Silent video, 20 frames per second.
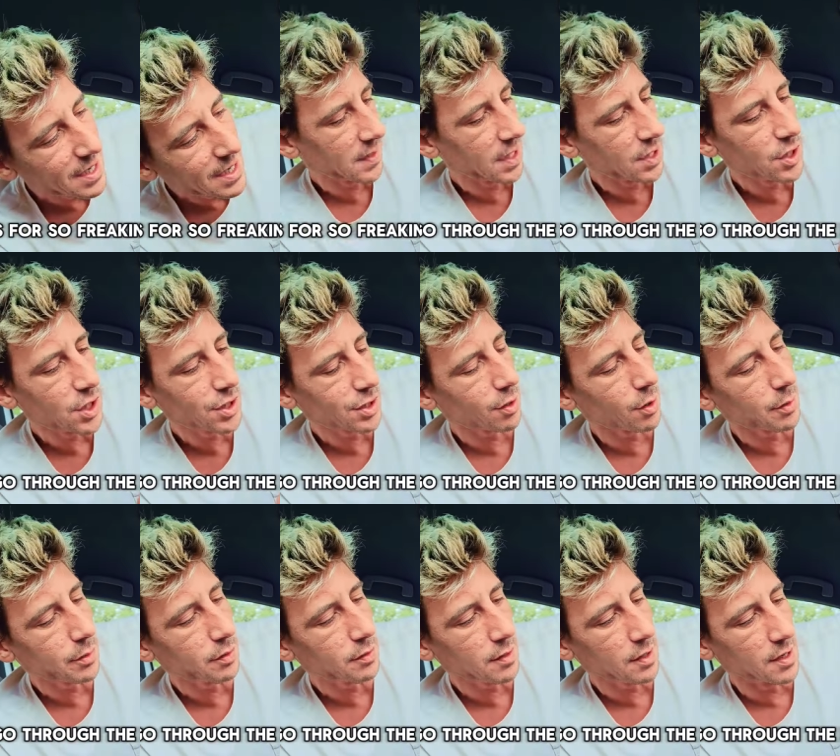They just
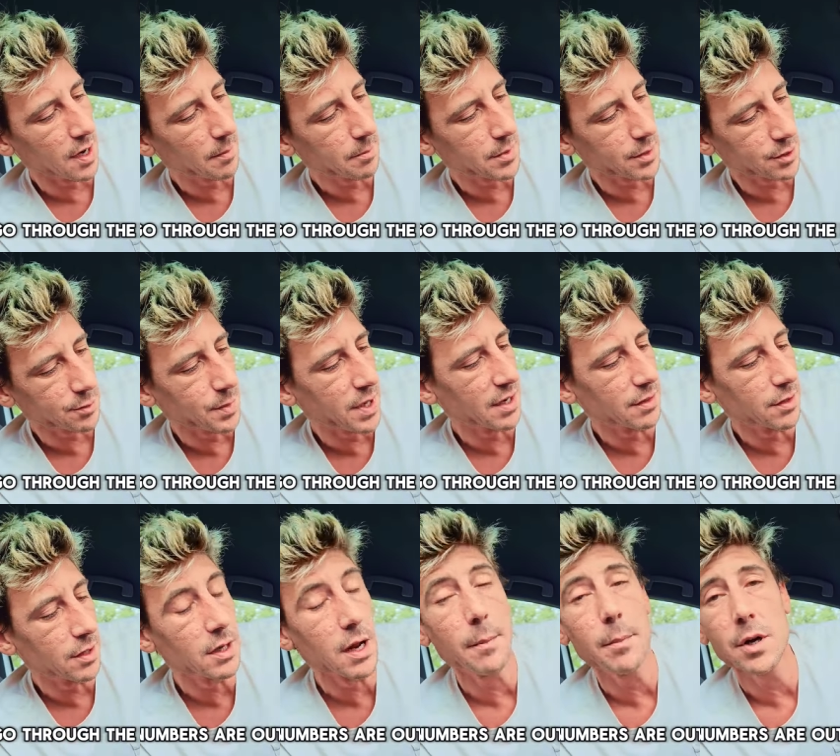go through the numbers, man.
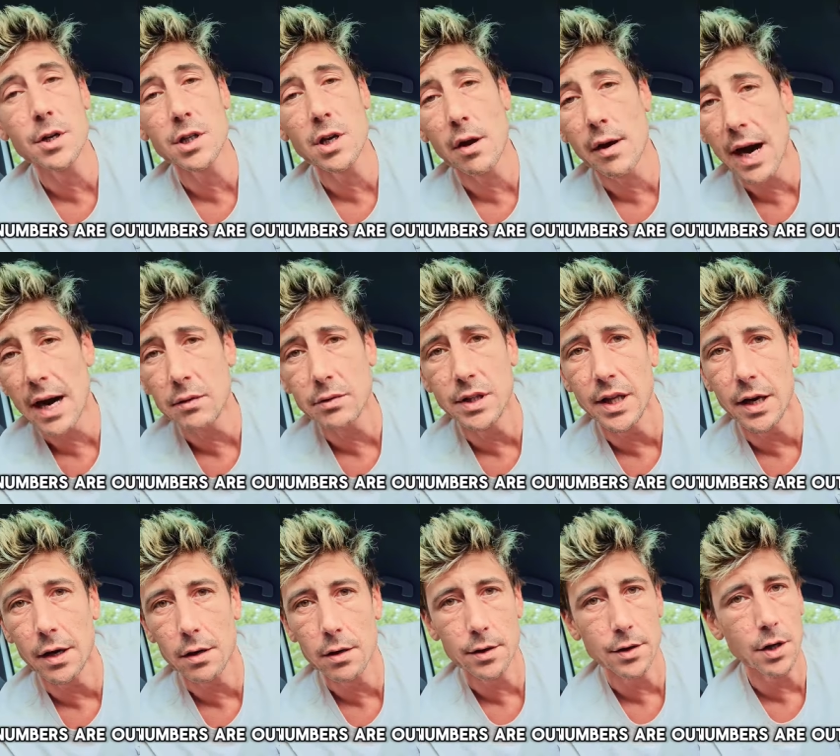The numbers are out
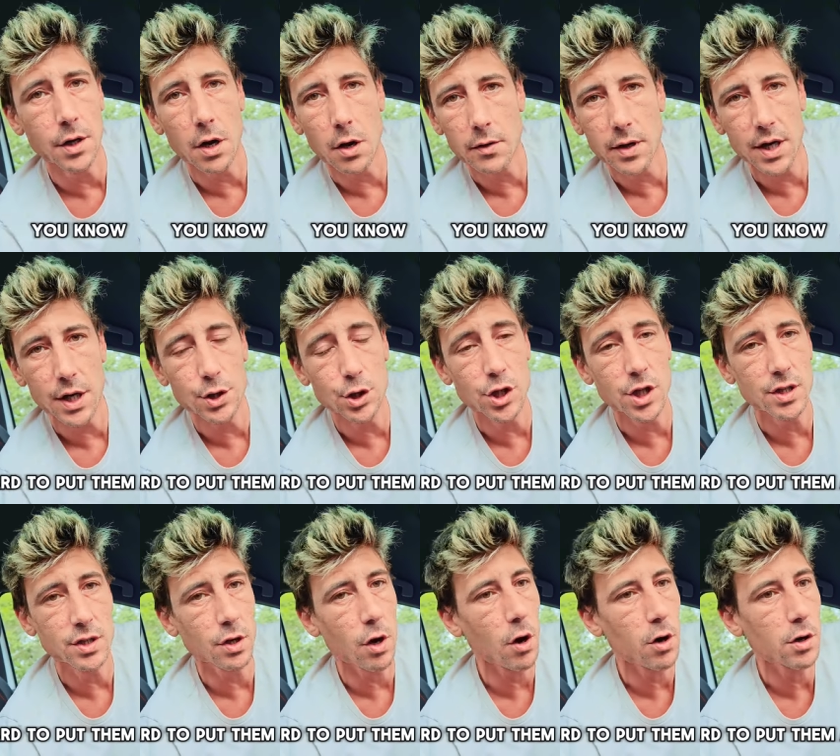there, you know, it's
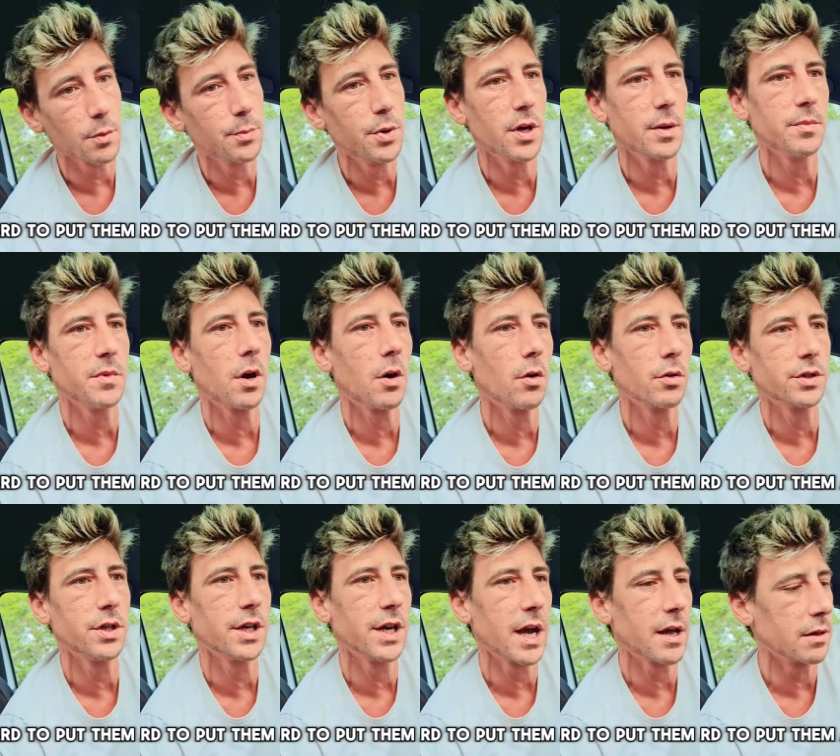just hard to put them all
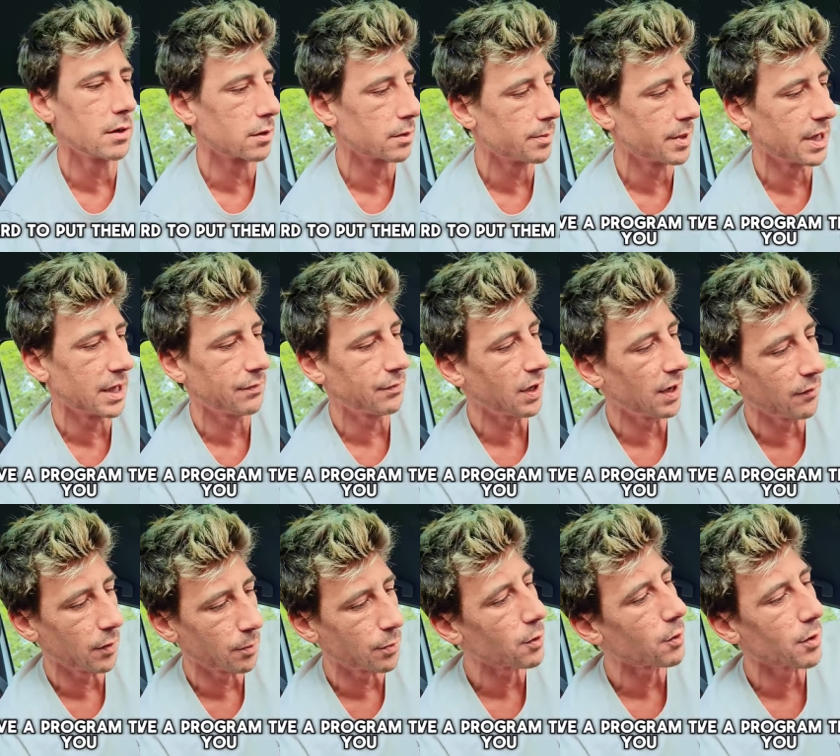together. But if you
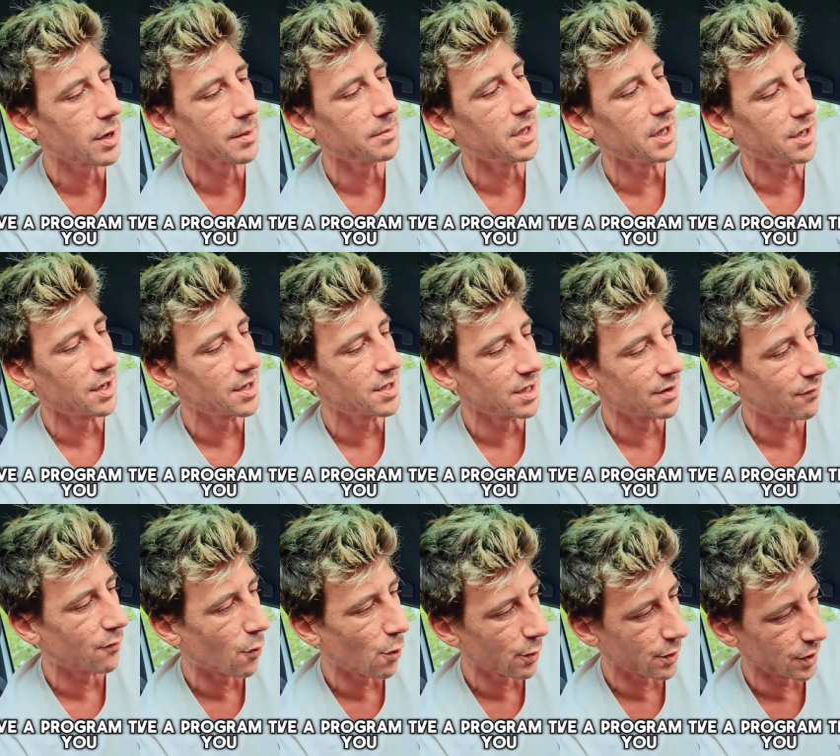have a program that does it
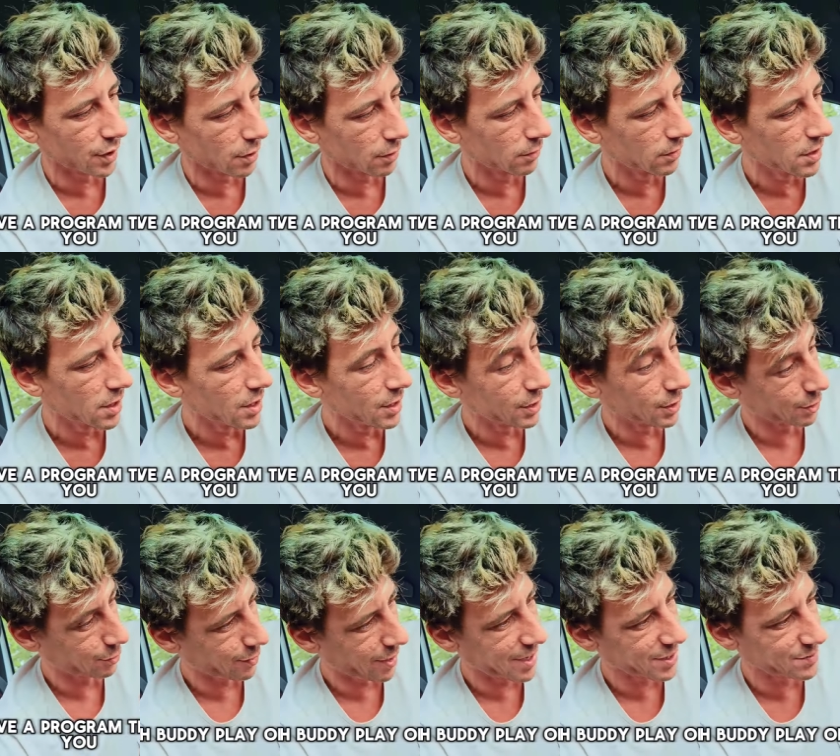for you,
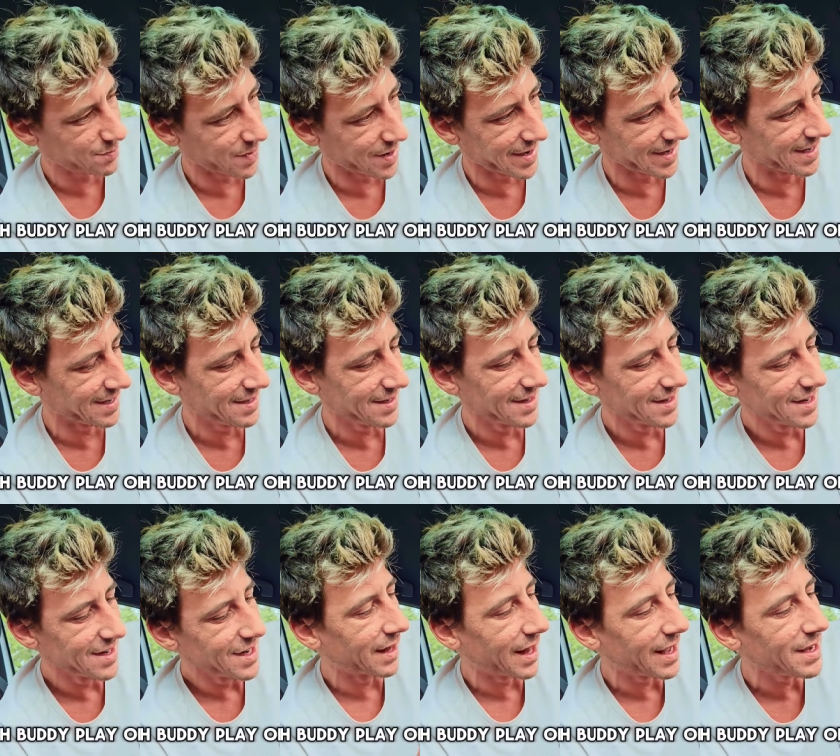Scratch Buddy.
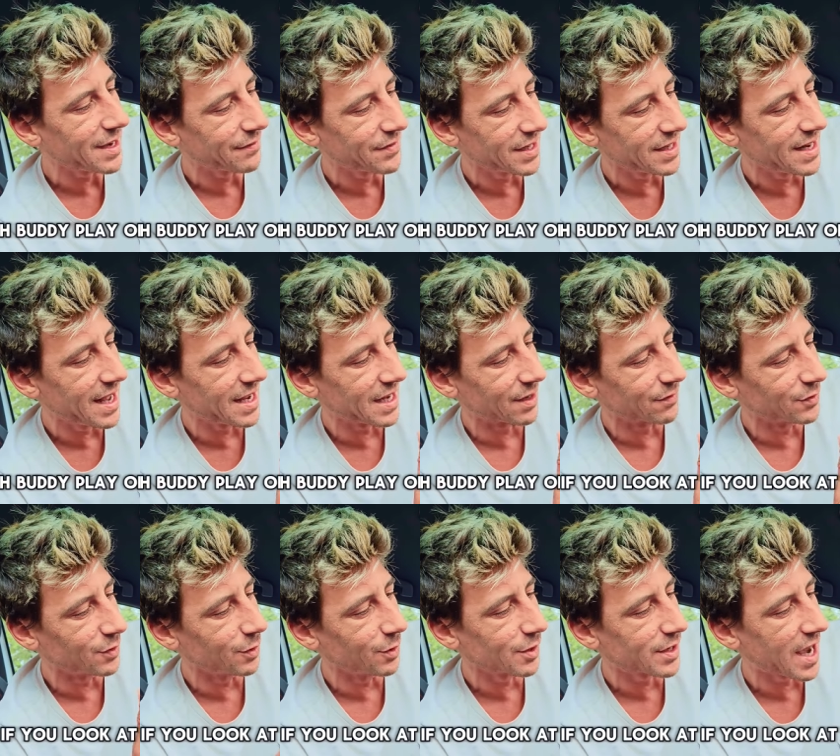Play of the day,
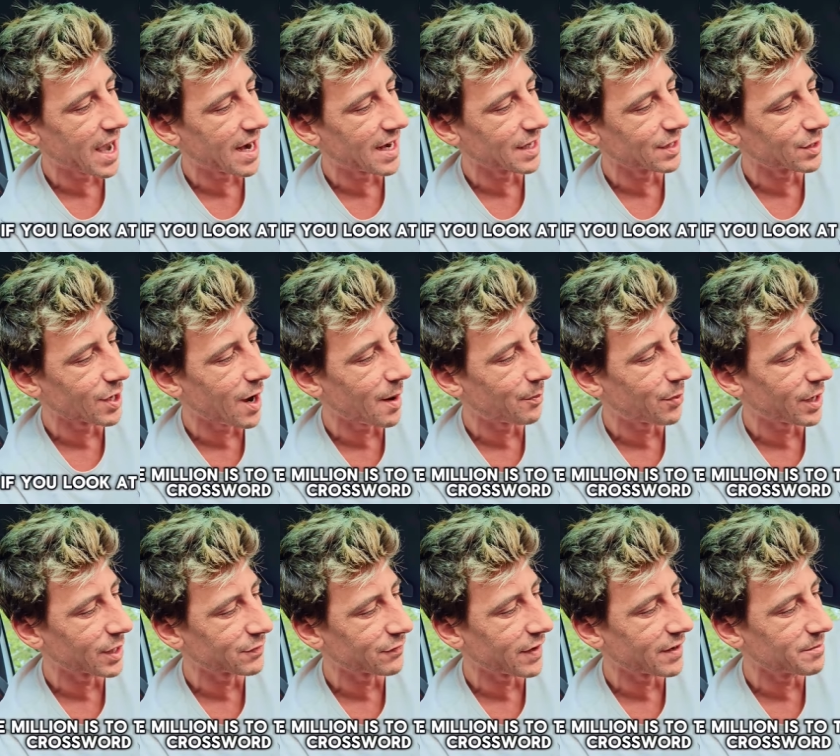if you look at it, top
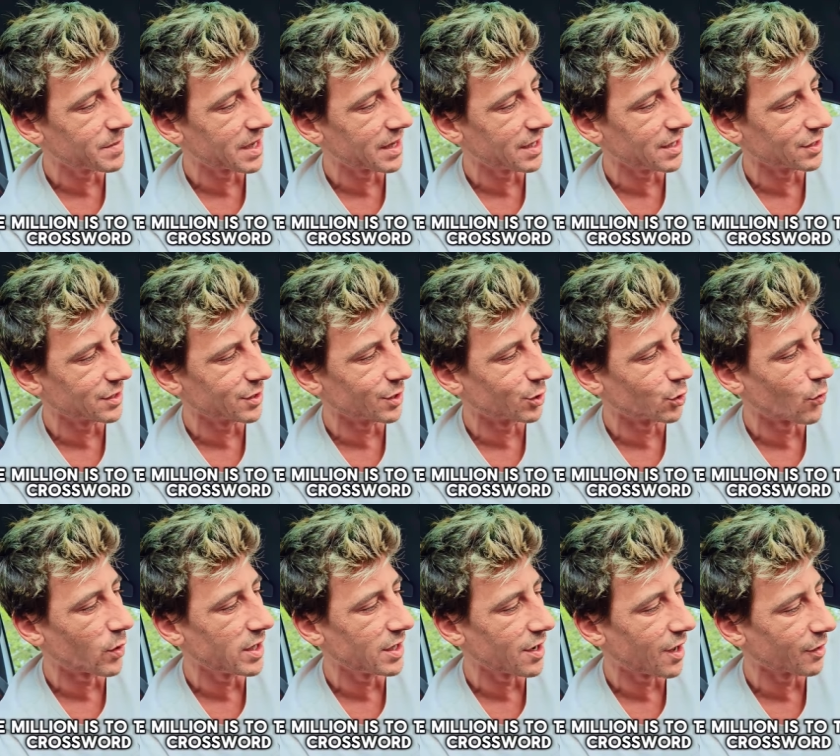price 5 million is the
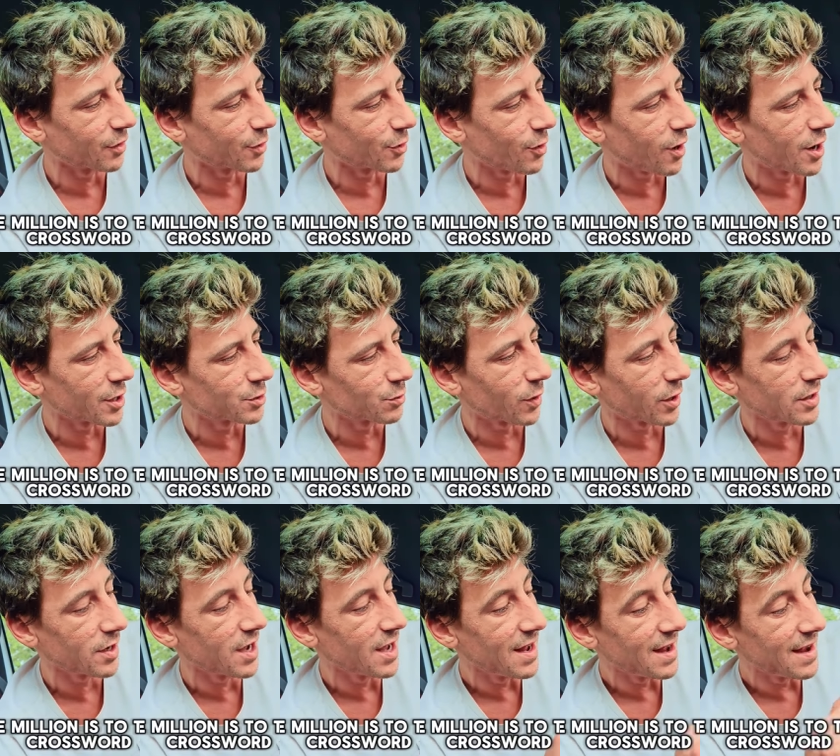$20 crossword.